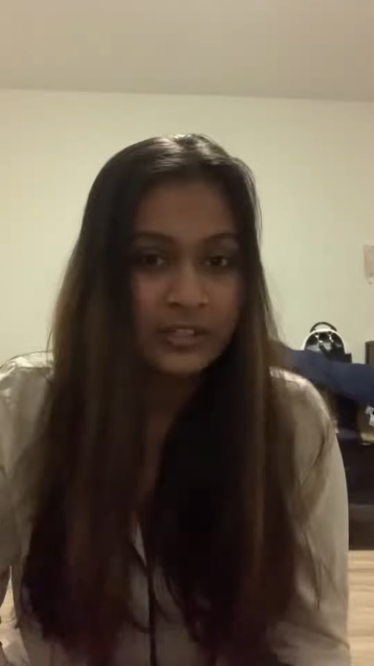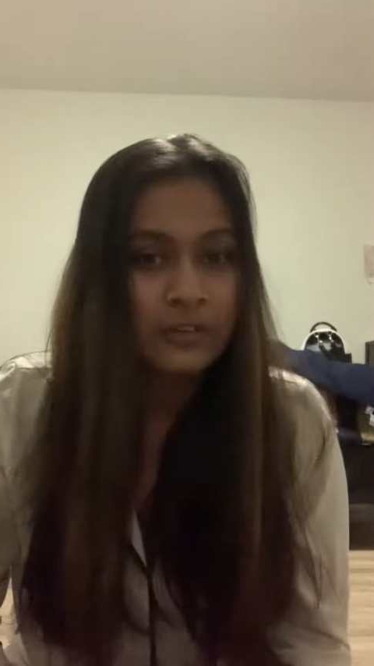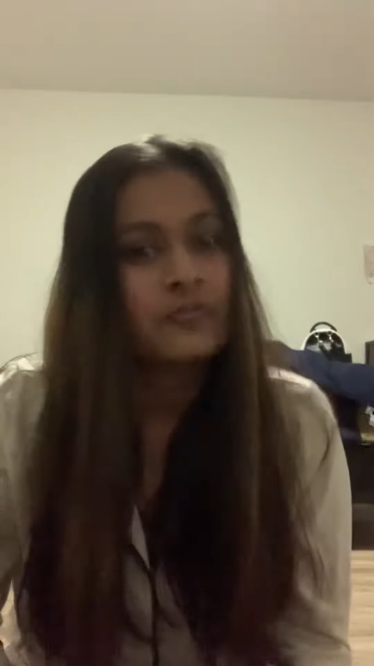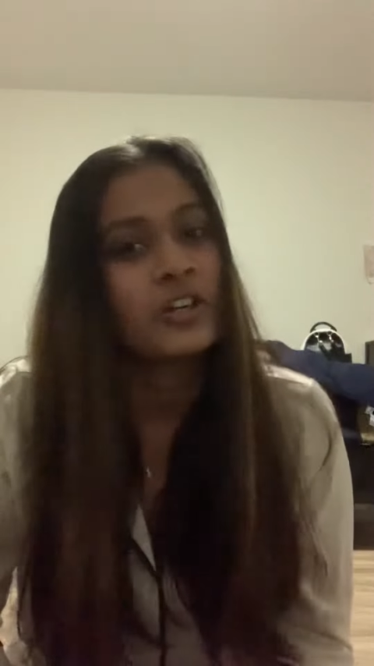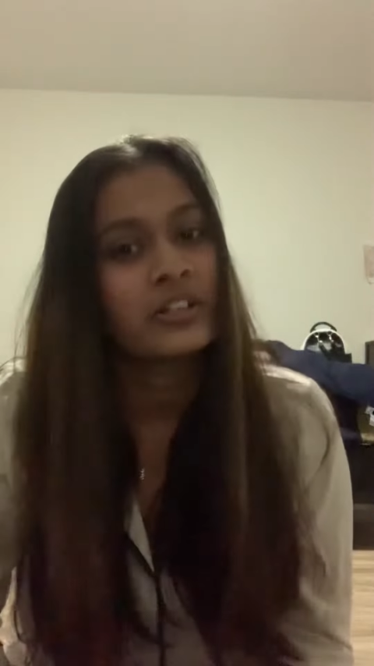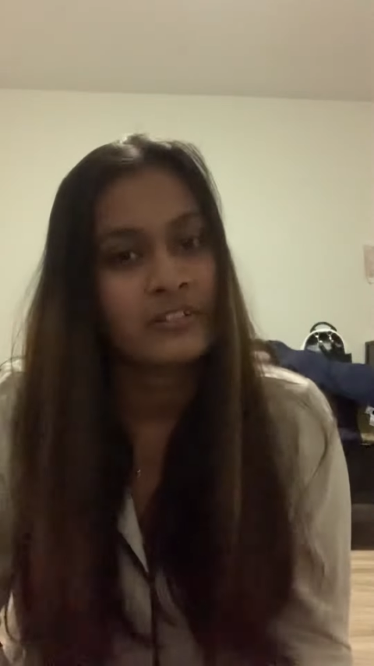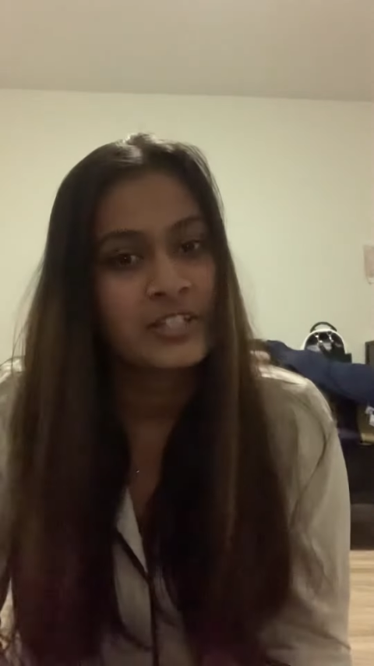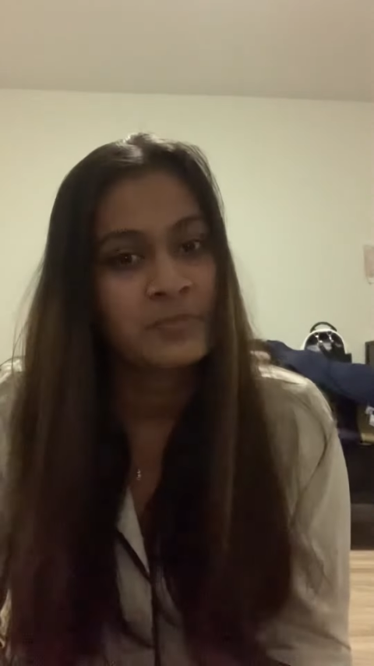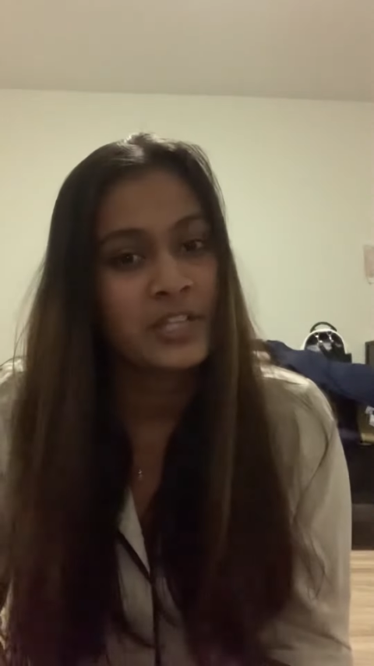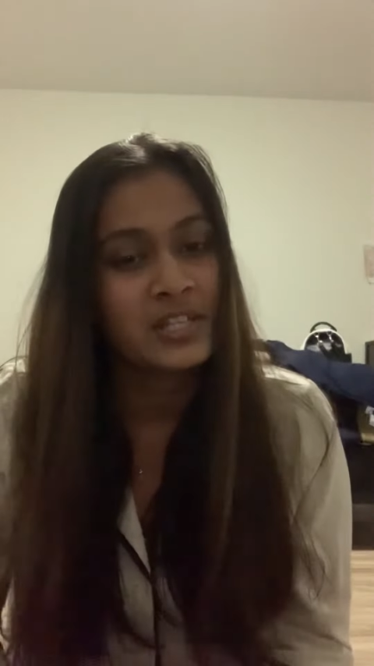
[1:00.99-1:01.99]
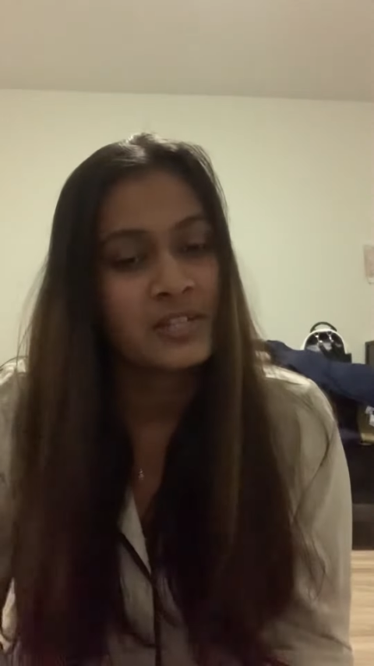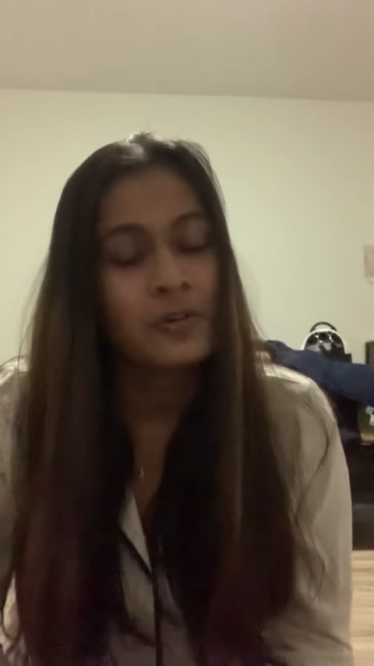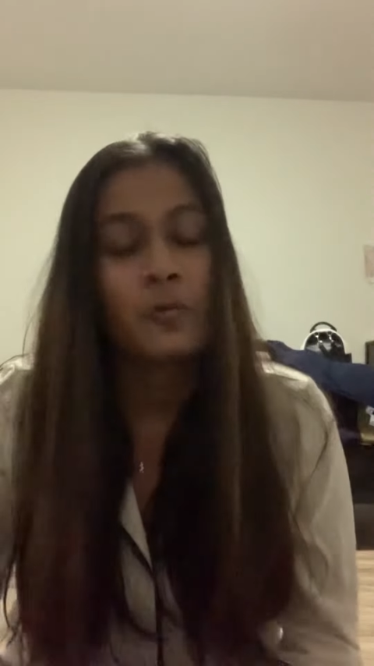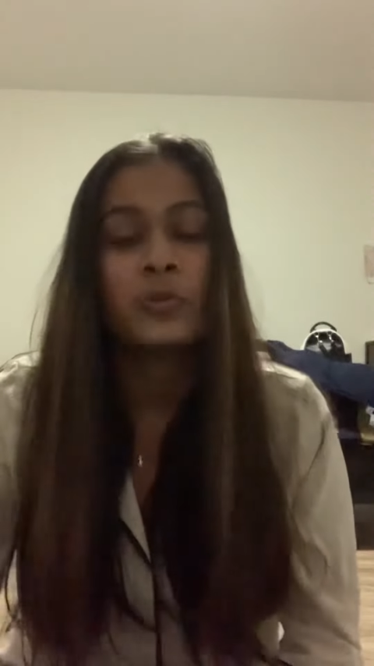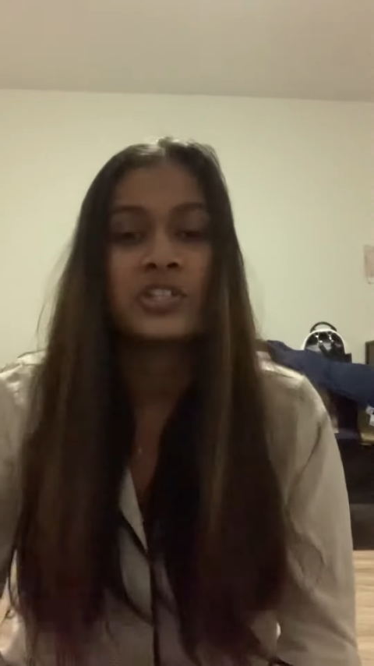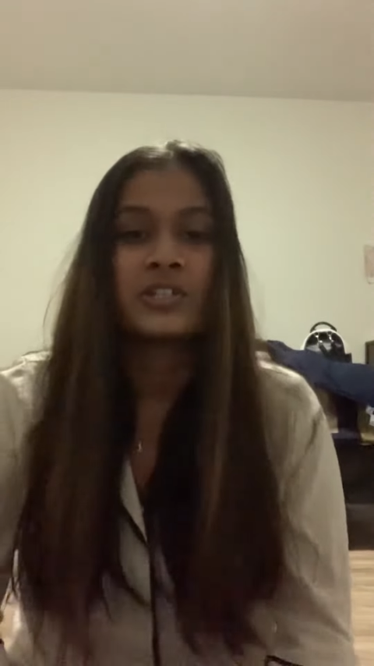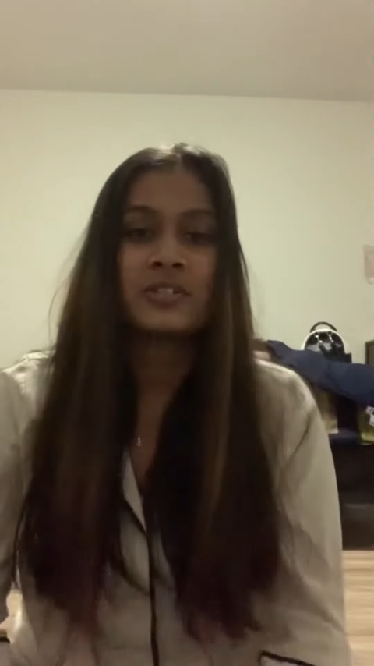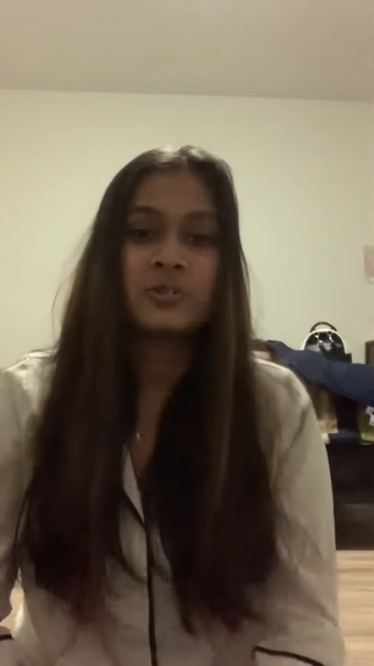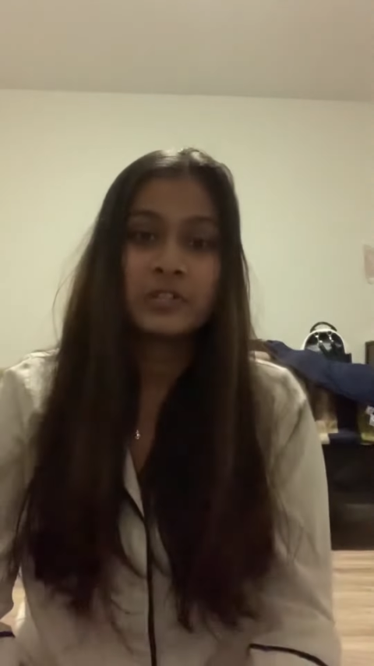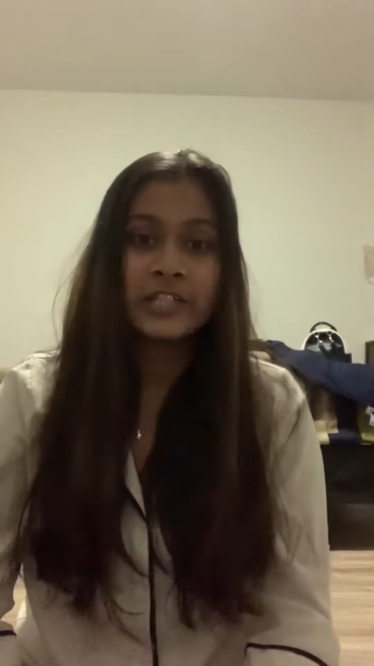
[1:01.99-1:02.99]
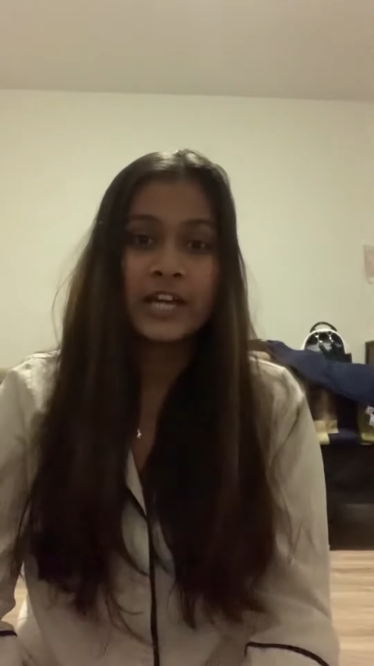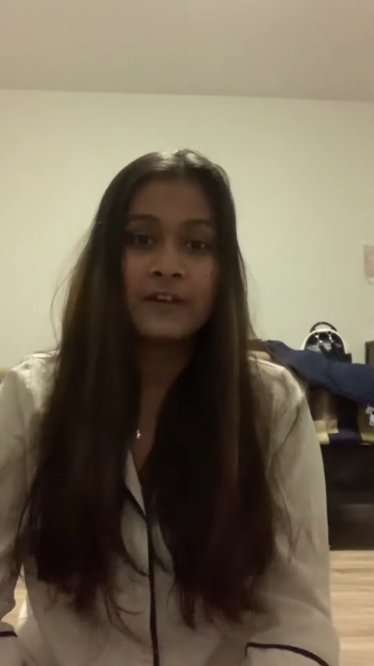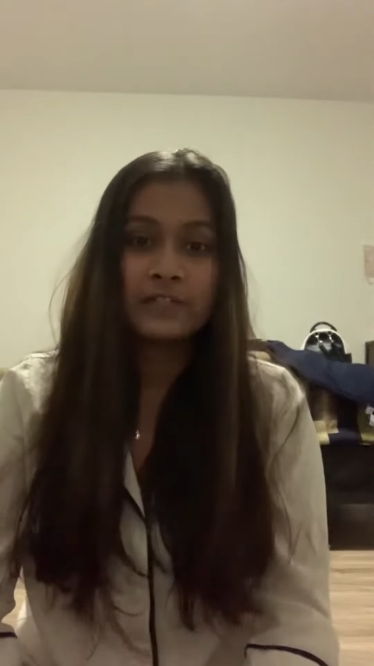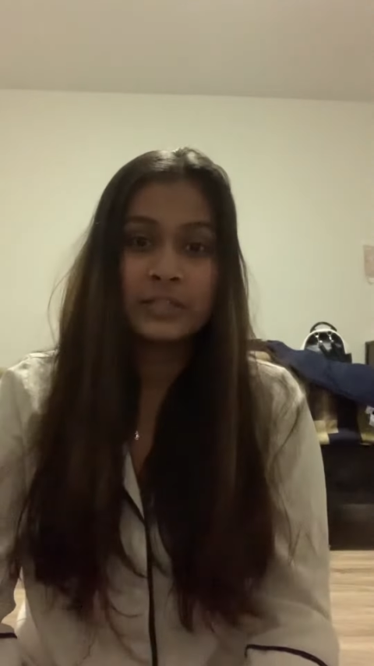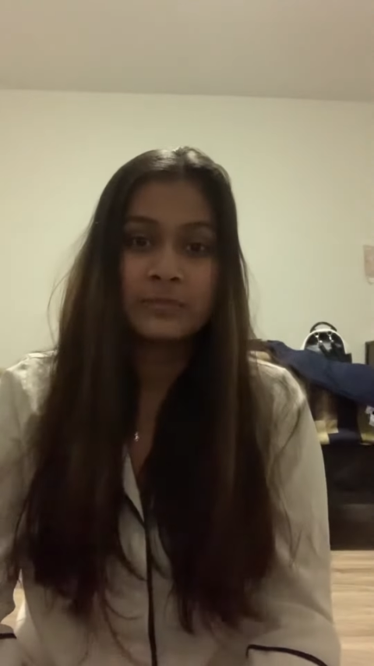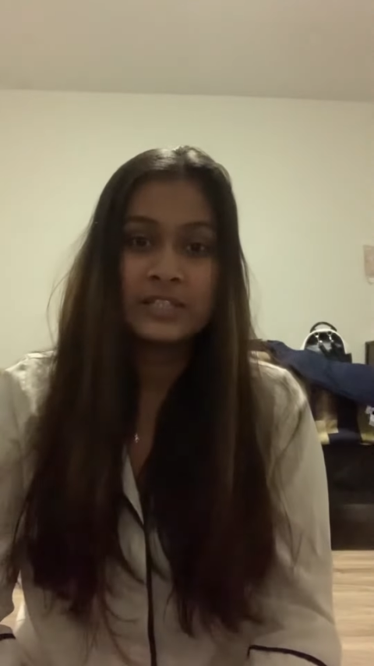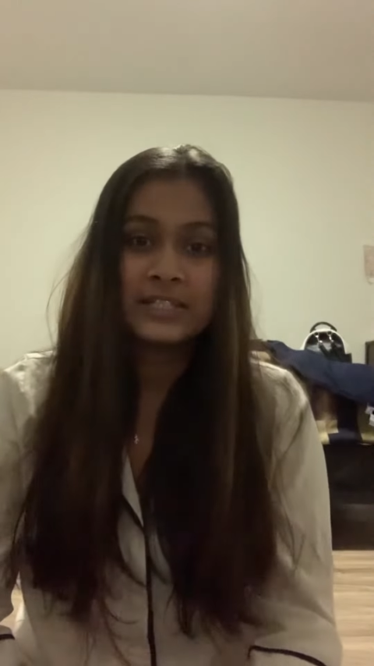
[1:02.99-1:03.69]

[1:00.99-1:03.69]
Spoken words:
for Christmas, which is only available